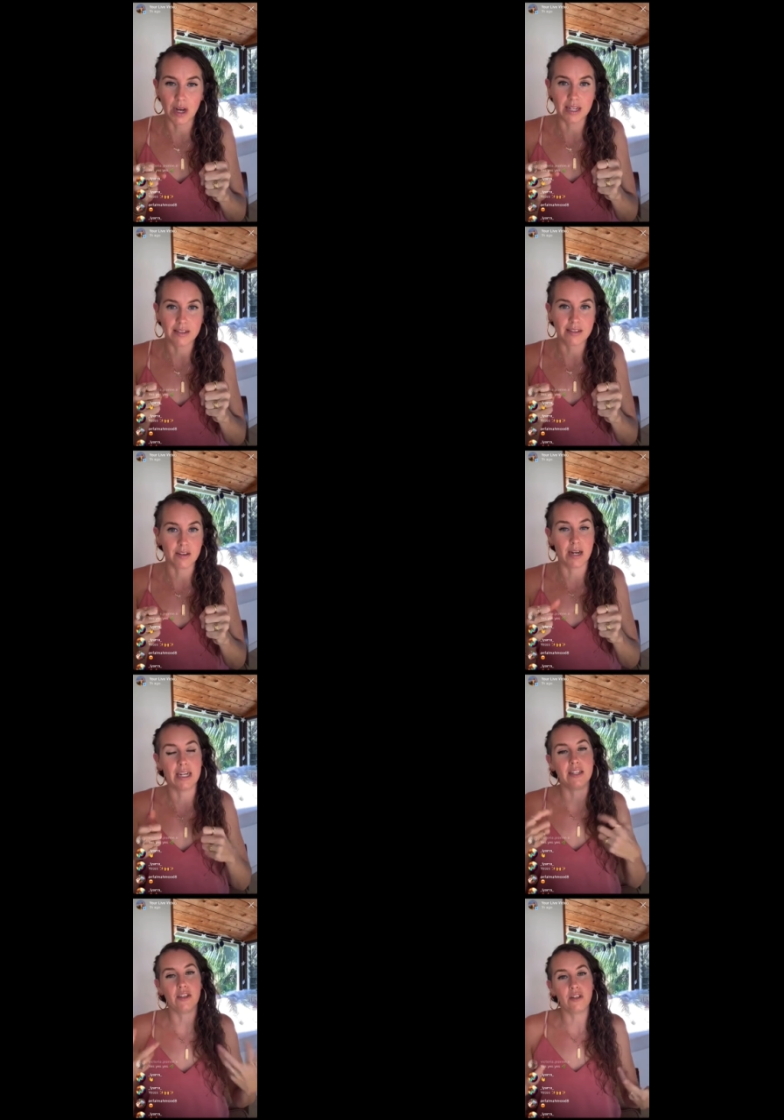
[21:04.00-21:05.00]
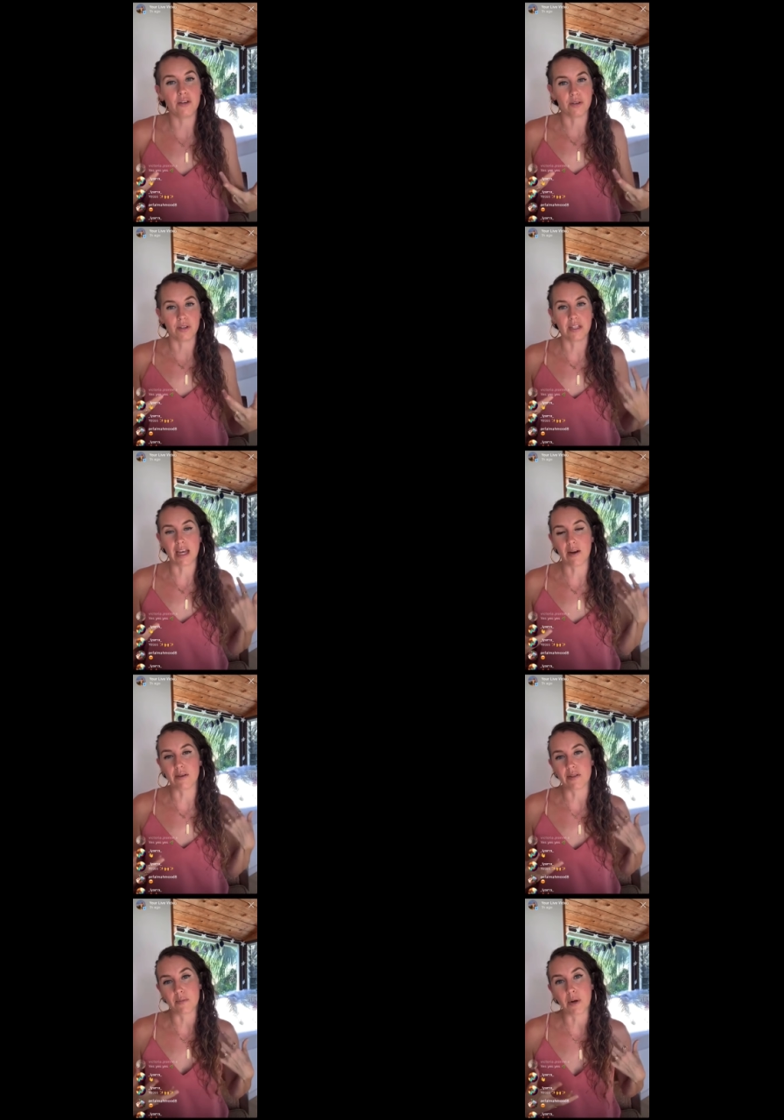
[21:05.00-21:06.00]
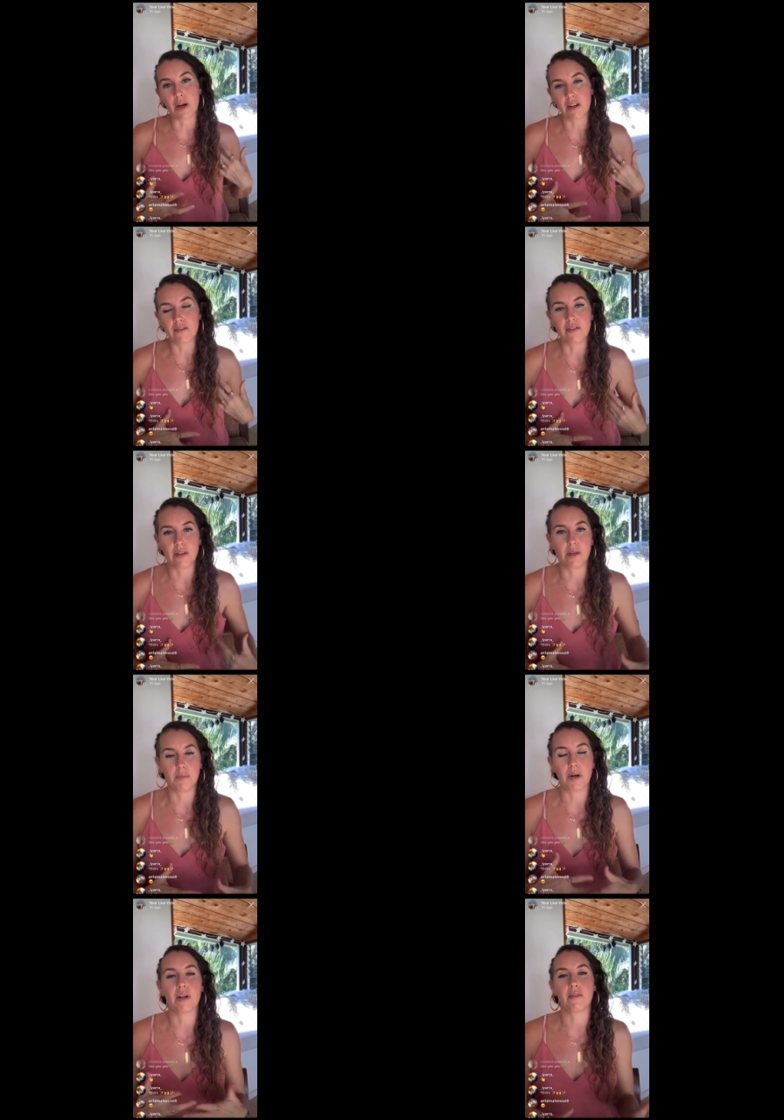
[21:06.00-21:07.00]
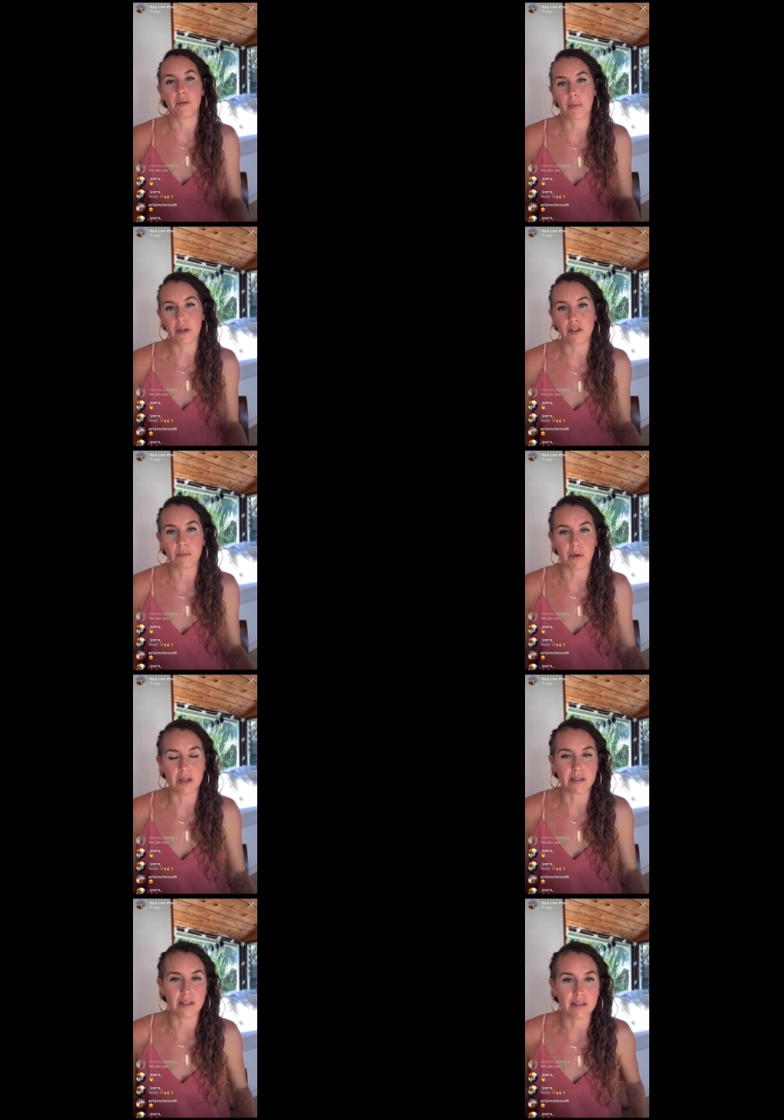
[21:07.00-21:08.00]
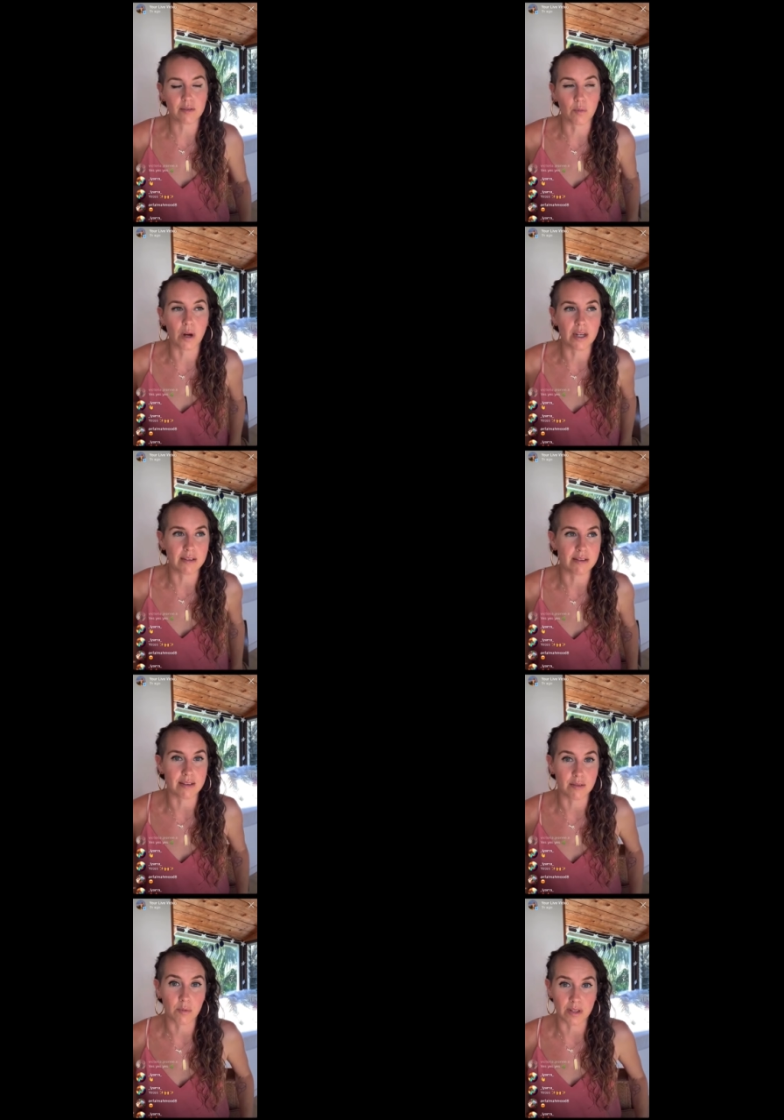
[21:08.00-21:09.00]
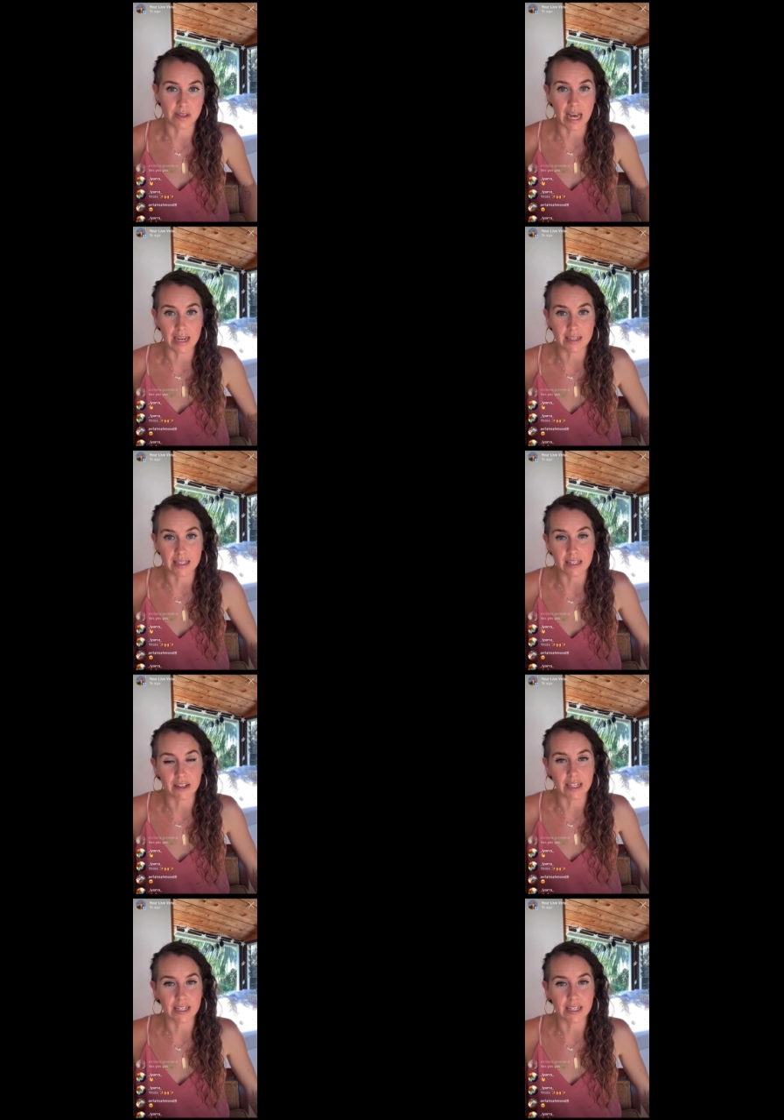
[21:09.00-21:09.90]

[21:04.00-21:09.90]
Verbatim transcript: So I knew that that was part of the part of the purging process was was that clearing.